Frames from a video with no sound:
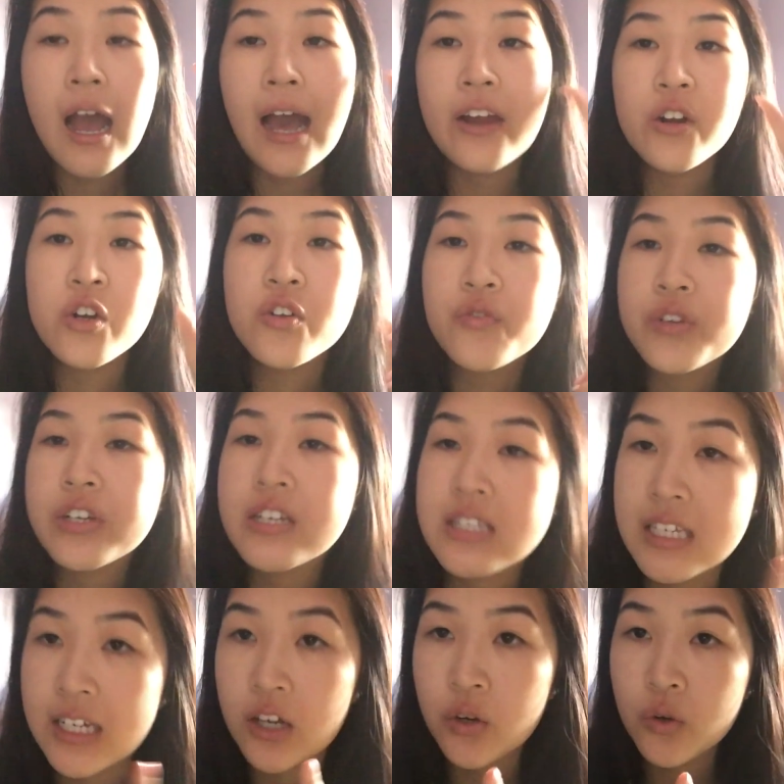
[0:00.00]
I don't know if we're gonna
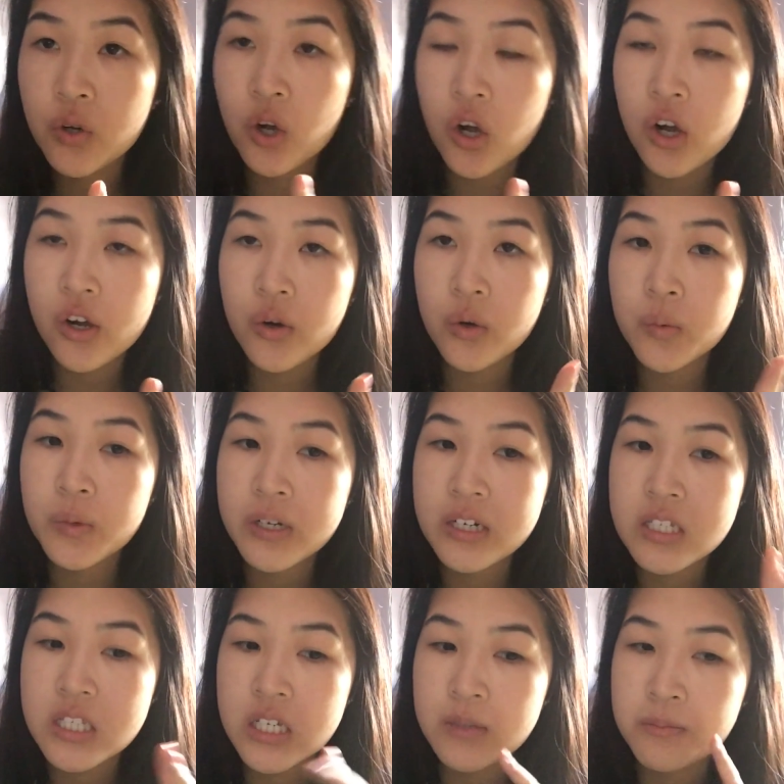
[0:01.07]
take our own car or we're
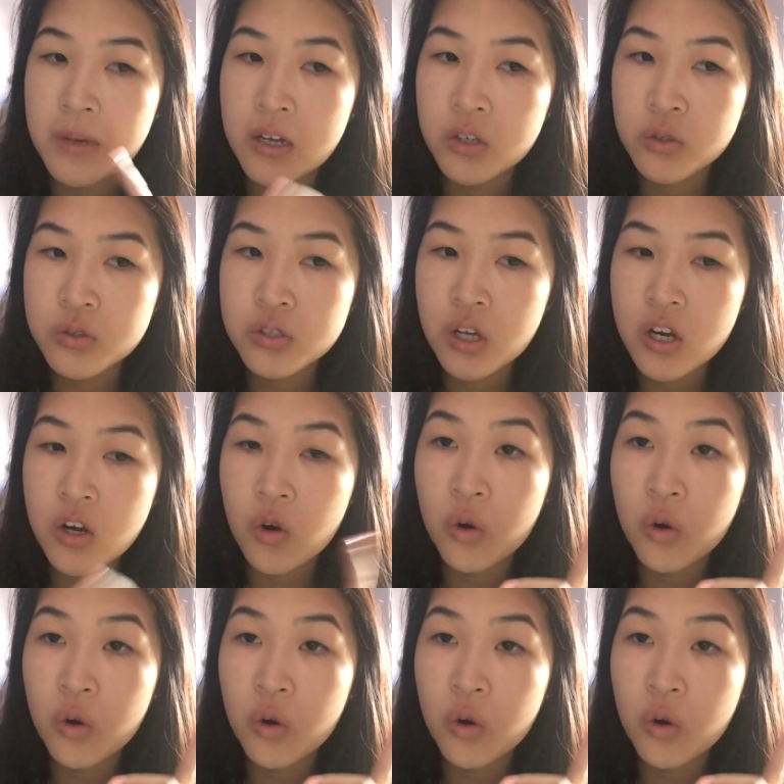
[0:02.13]
gonna take my uncle's car